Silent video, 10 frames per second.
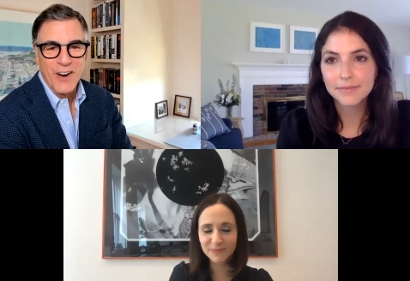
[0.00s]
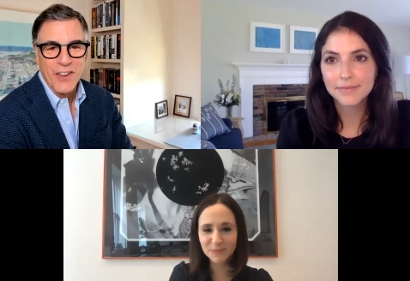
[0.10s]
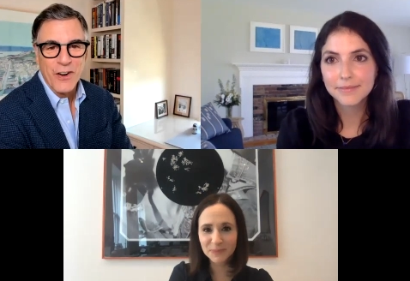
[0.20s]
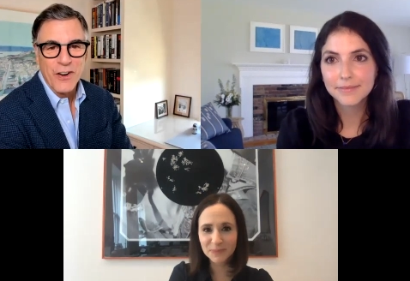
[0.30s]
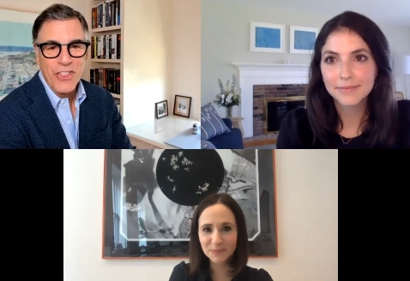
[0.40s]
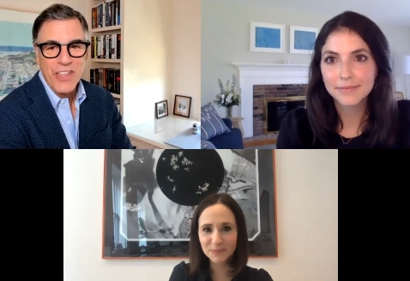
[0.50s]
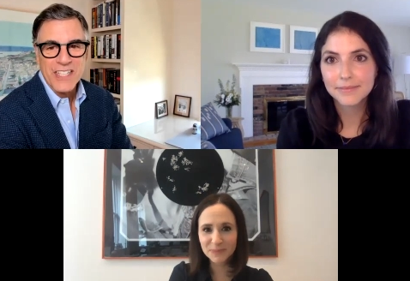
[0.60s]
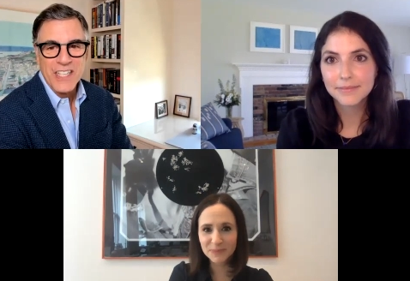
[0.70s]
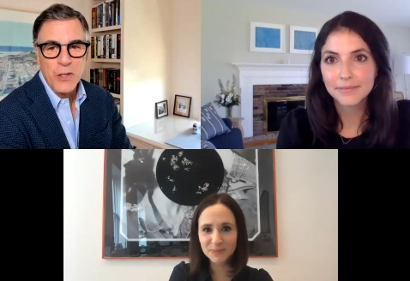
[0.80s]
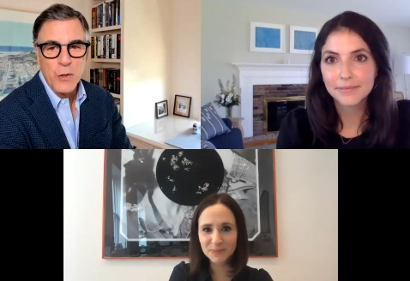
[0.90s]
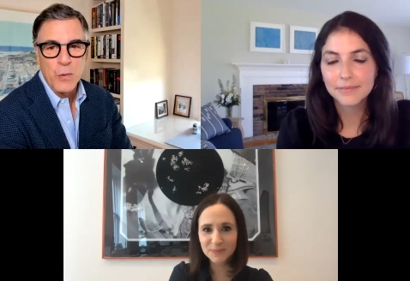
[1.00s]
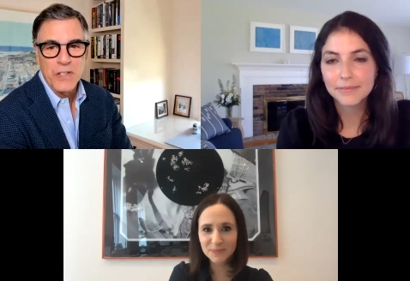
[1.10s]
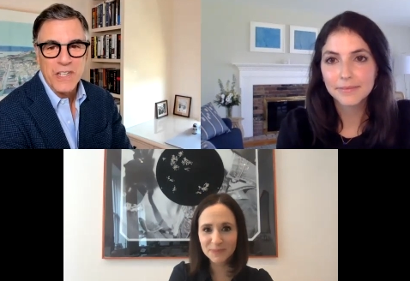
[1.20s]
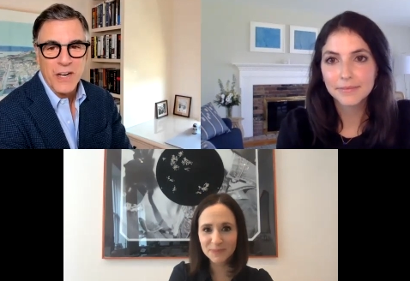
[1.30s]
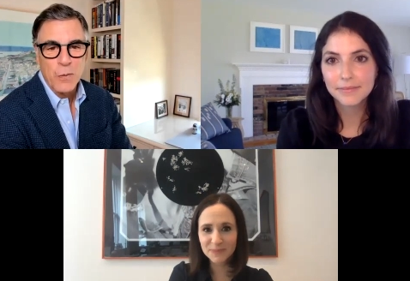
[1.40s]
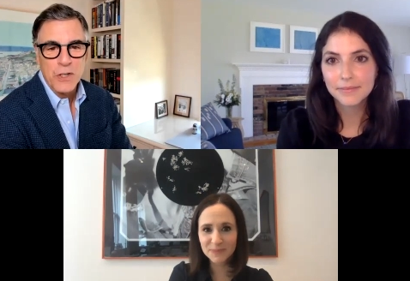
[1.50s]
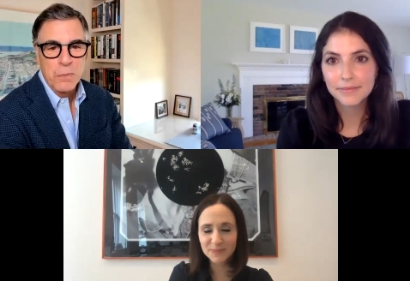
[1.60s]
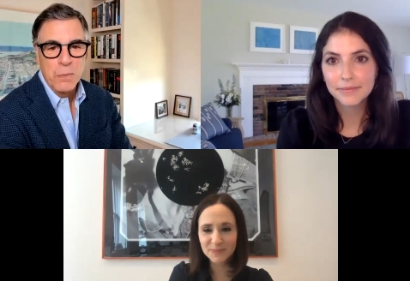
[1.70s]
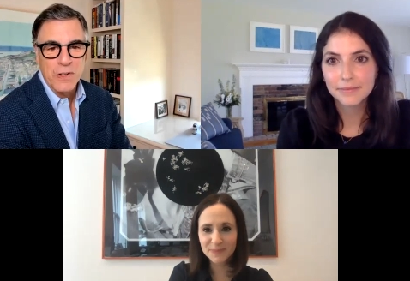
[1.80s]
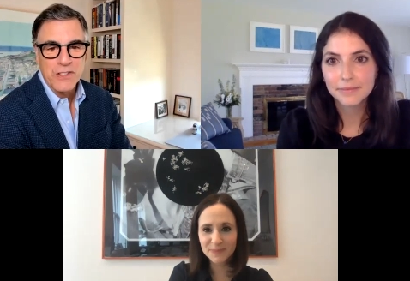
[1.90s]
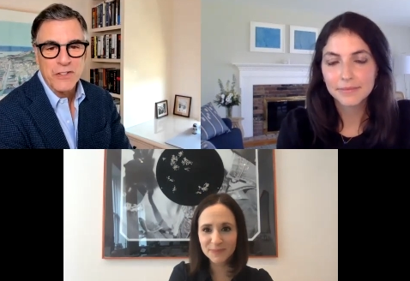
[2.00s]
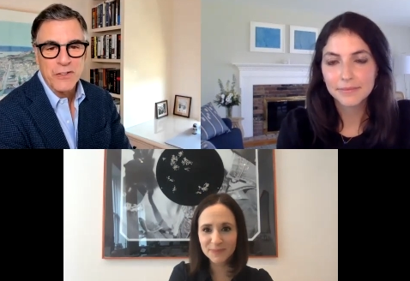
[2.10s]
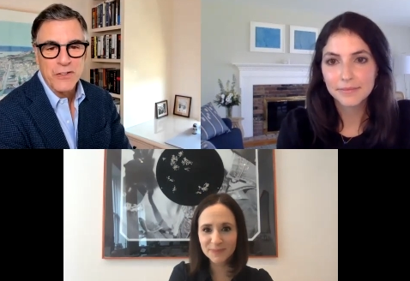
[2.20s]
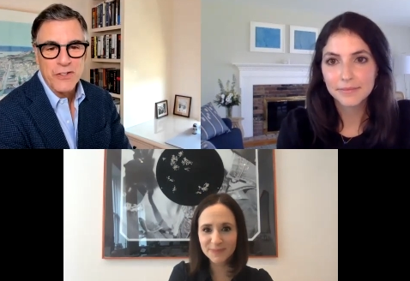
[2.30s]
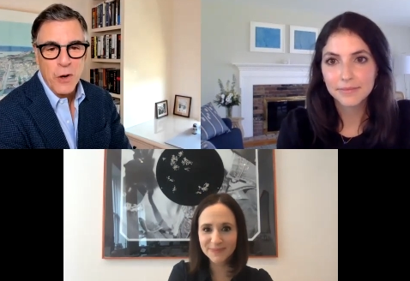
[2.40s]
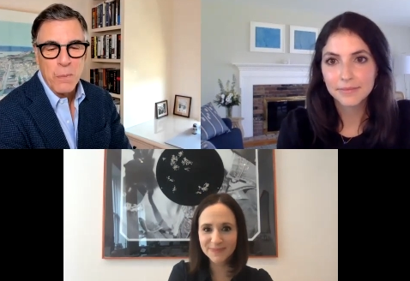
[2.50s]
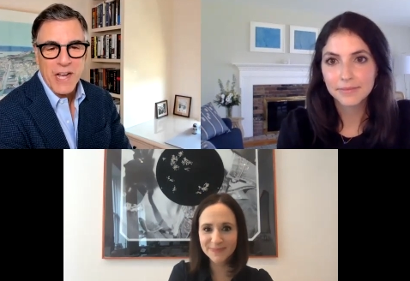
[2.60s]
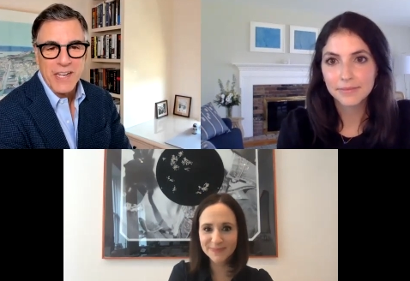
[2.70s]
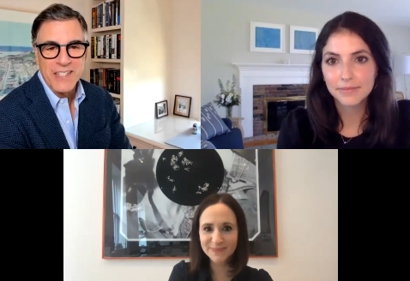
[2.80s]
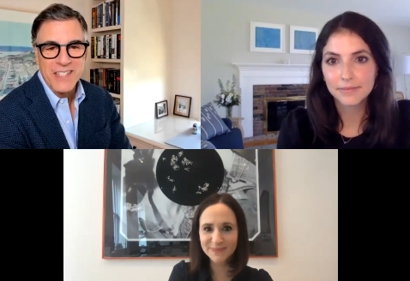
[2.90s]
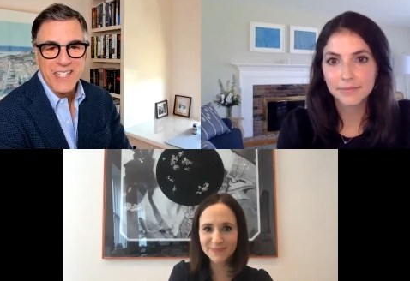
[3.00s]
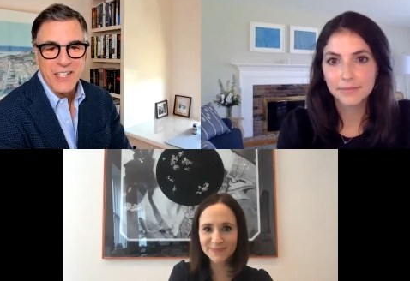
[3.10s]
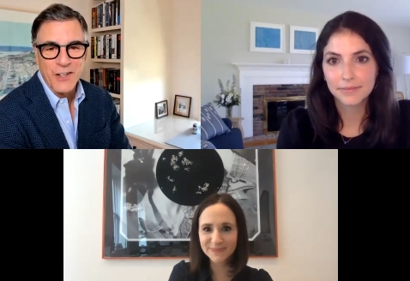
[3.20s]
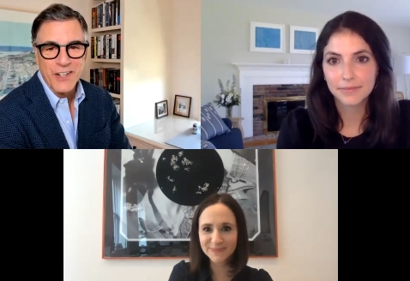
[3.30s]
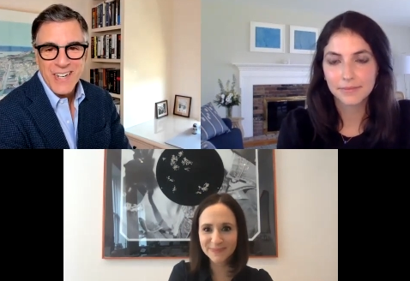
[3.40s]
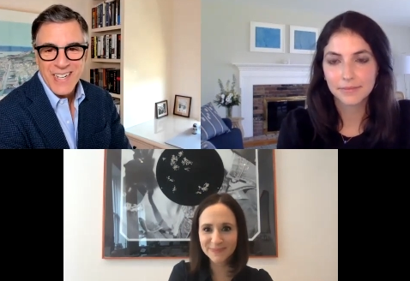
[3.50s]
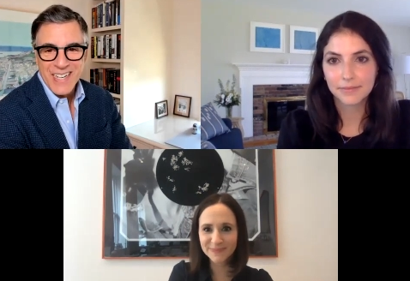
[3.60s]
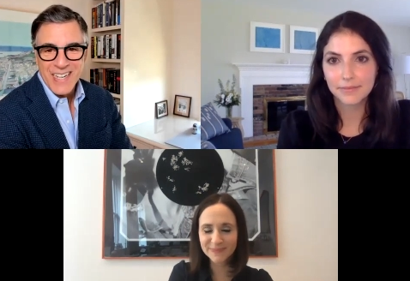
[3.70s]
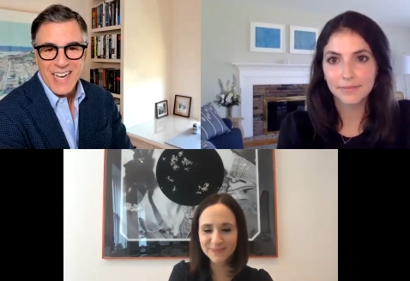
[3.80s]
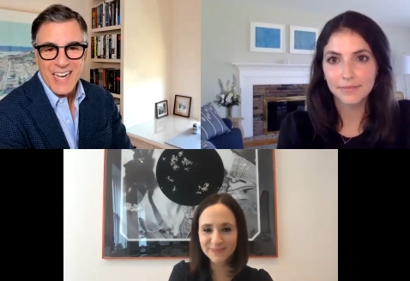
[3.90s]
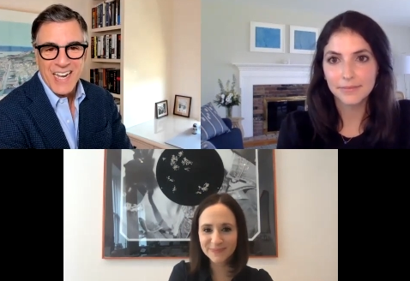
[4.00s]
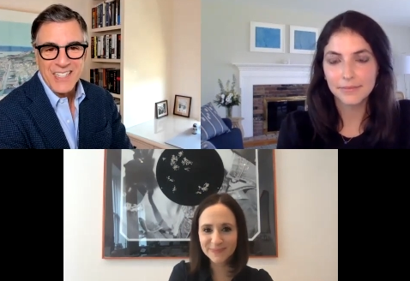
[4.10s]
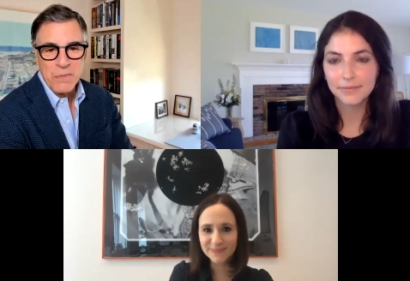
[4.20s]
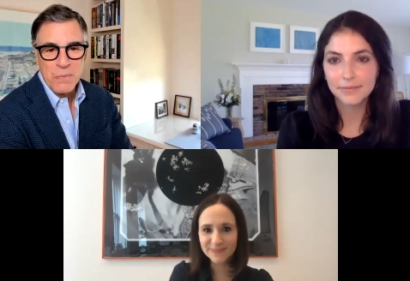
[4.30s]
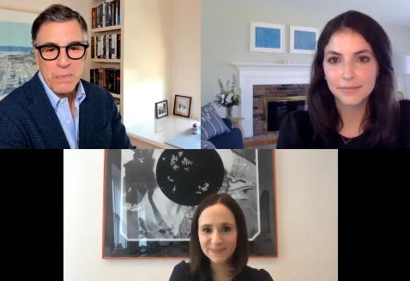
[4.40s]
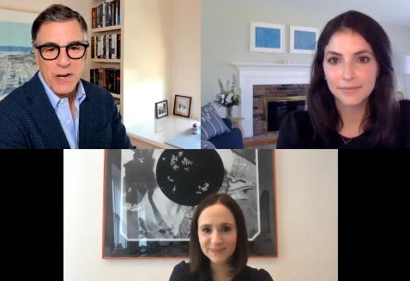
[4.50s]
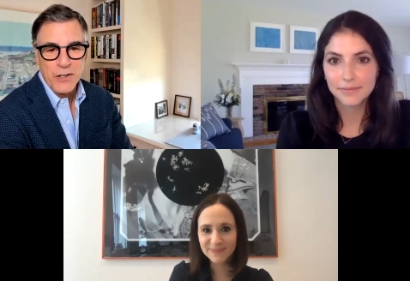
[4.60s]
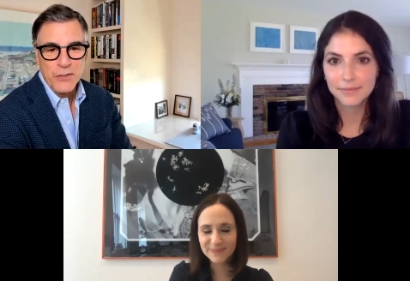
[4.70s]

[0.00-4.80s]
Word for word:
Speaker 1: Are there things that you would uh, whisper into Joe Biden's ear uh, as he prepares